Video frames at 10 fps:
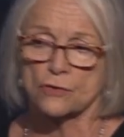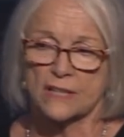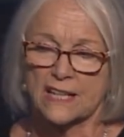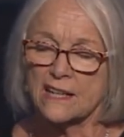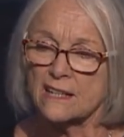
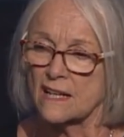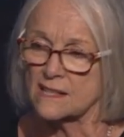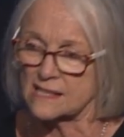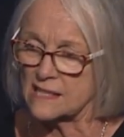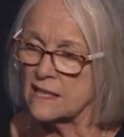need. I
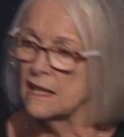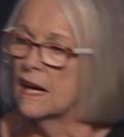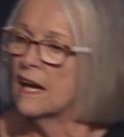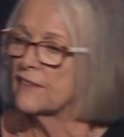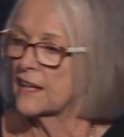see
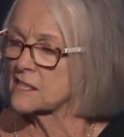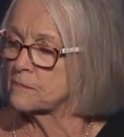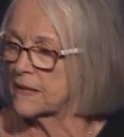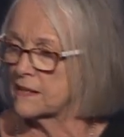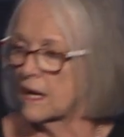that it's
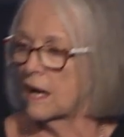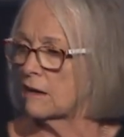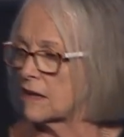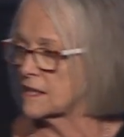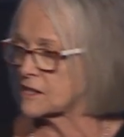been a
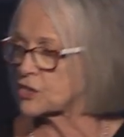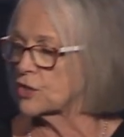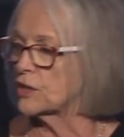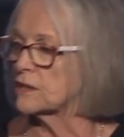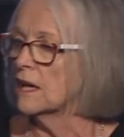
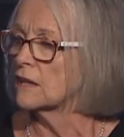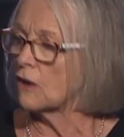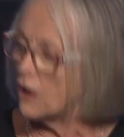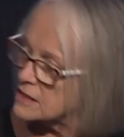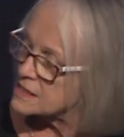concern.
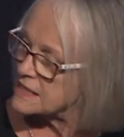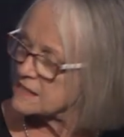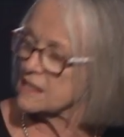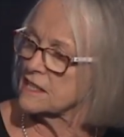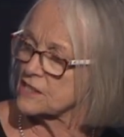God says
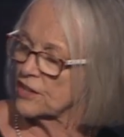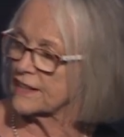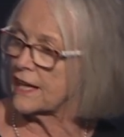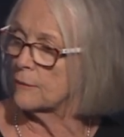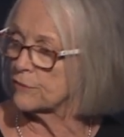that He's going to
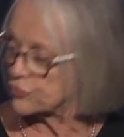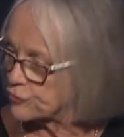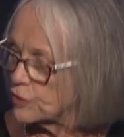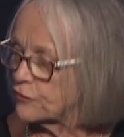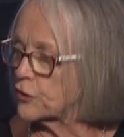come
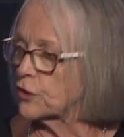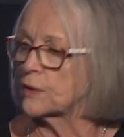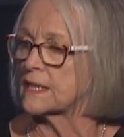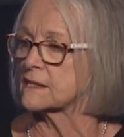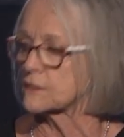through for you.
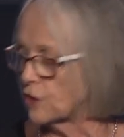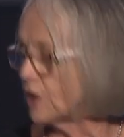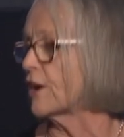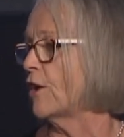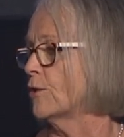He's not
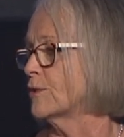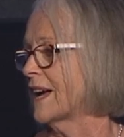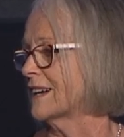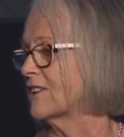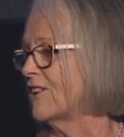a
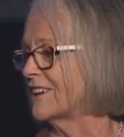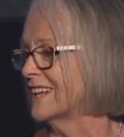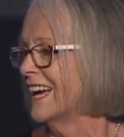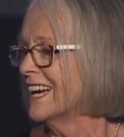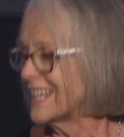holdout God,
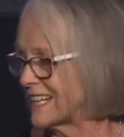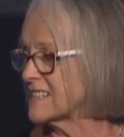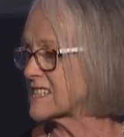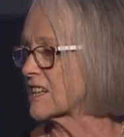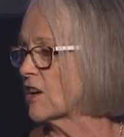
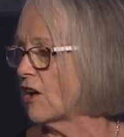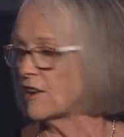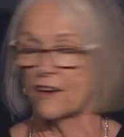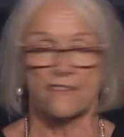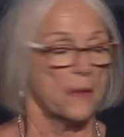He's the God
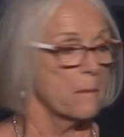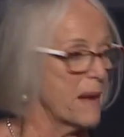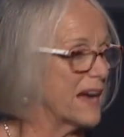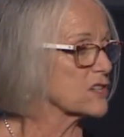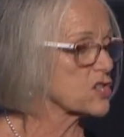of the
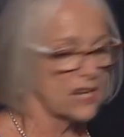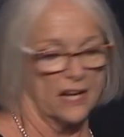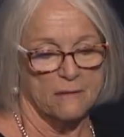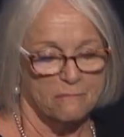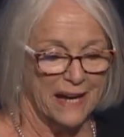much,
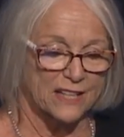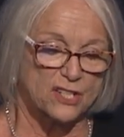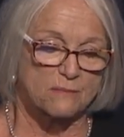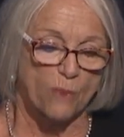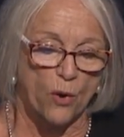
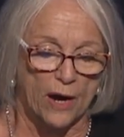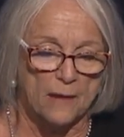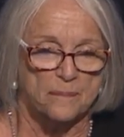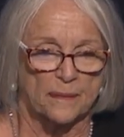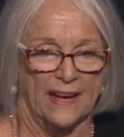much more.
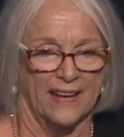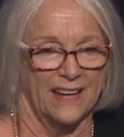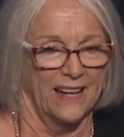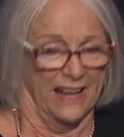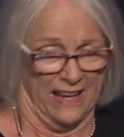
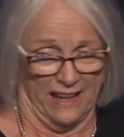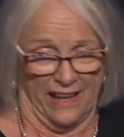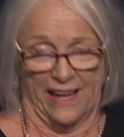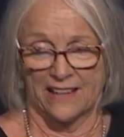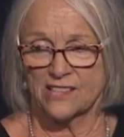
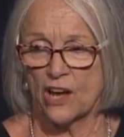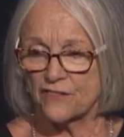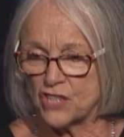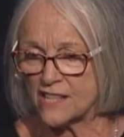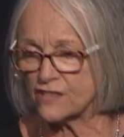And so I've
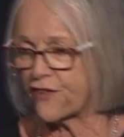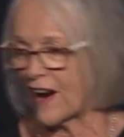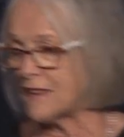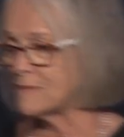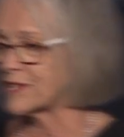just framed